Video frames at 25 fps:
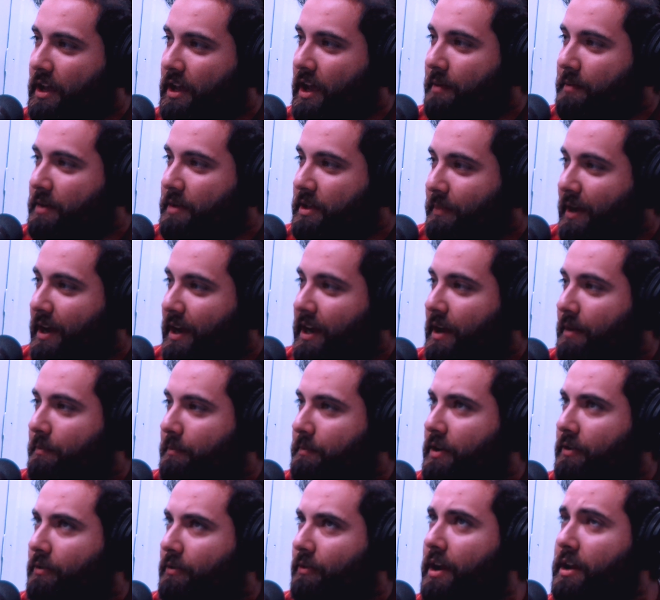I mean, it might
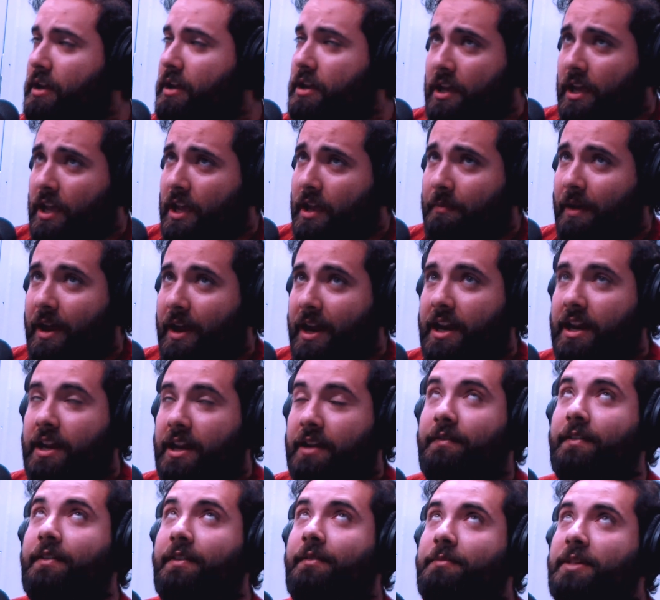not be right. It might not
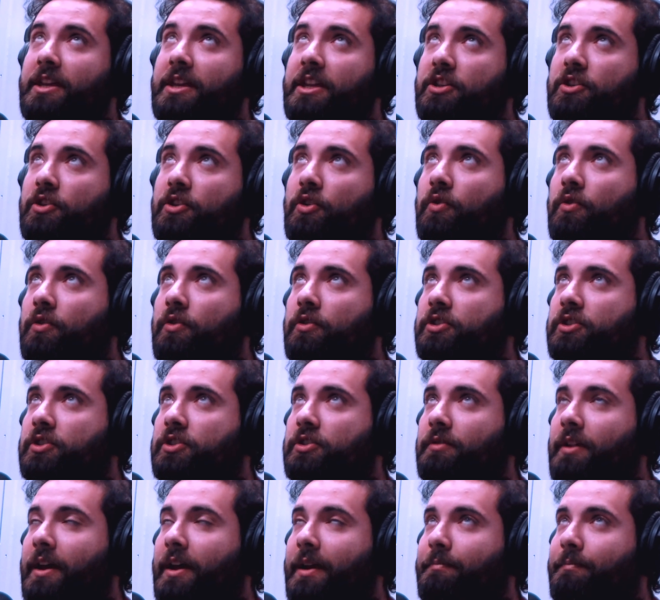even be your
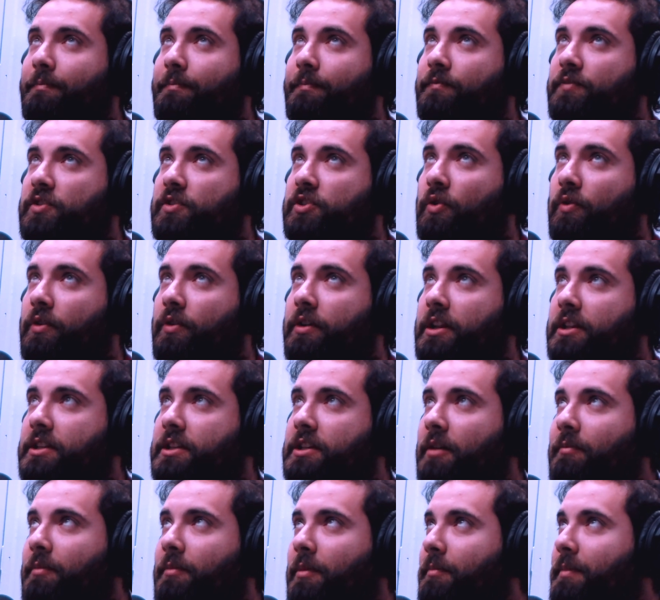like story to
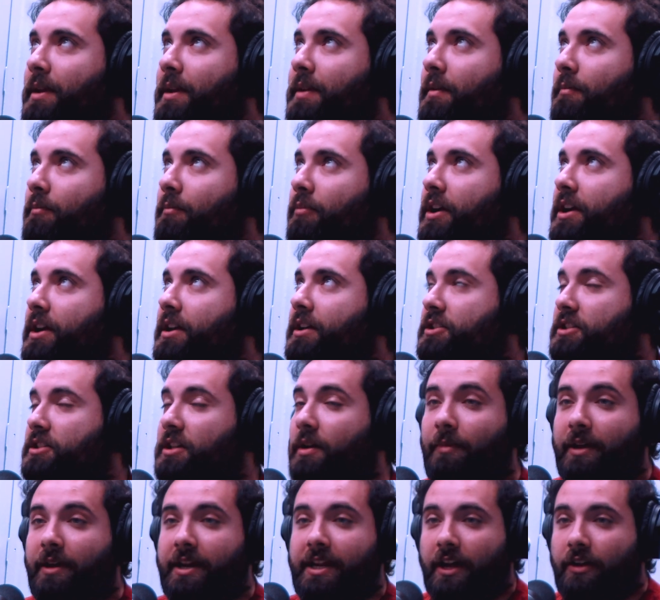tell, but maybe bring
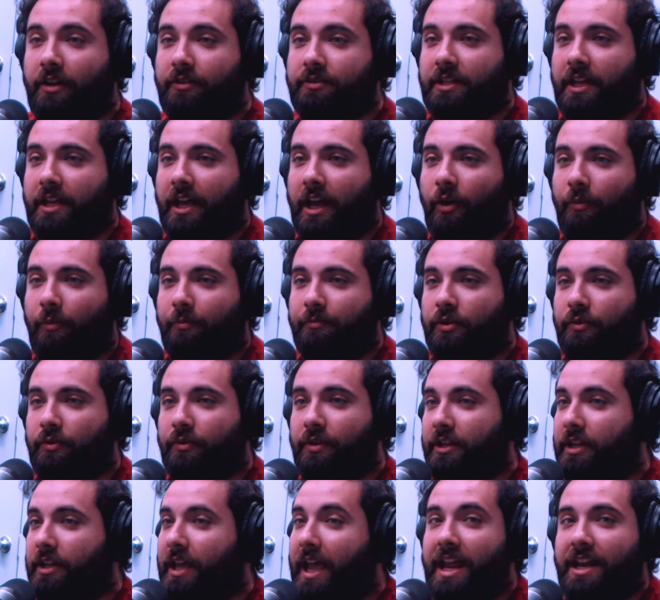somebody else to help
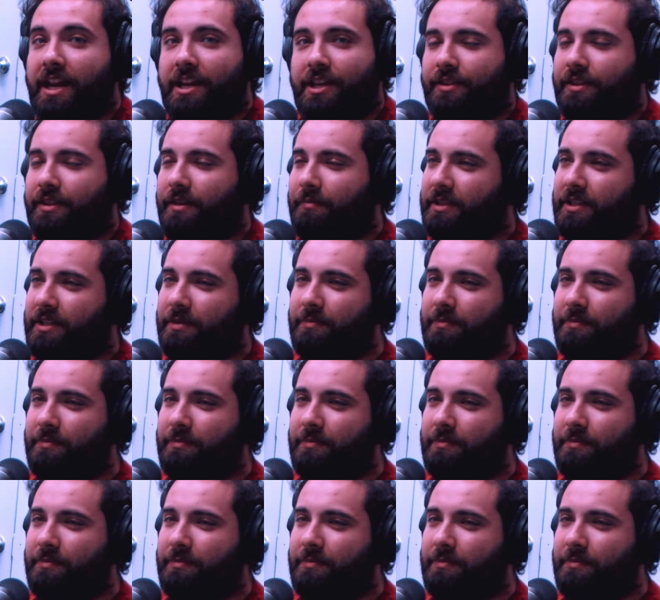you in anything.